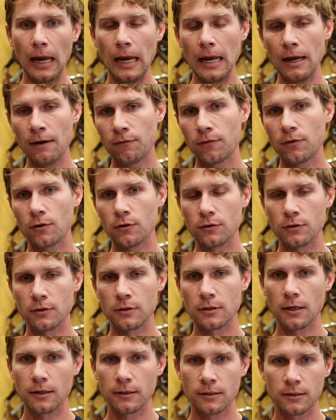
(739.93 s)
if
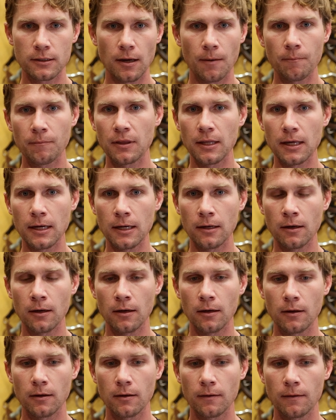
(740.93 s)
there's something
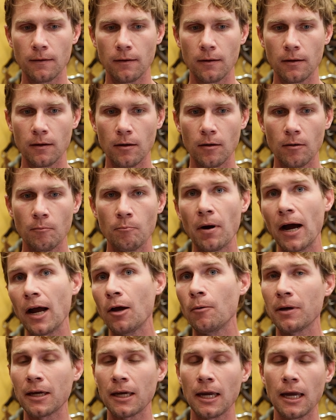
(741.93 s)

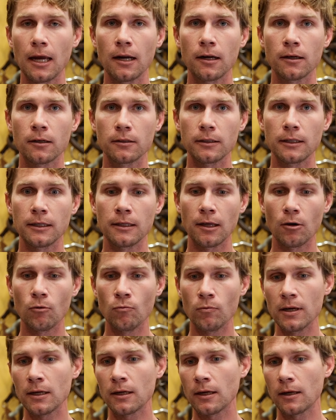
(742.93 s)
biomechanically that
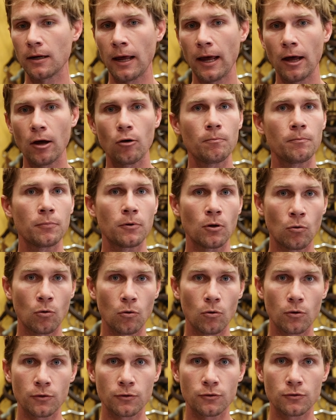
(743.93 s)
we can help the
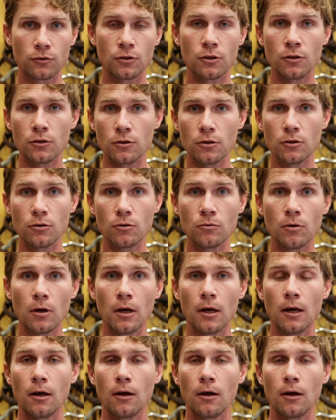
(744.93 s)
horse to do,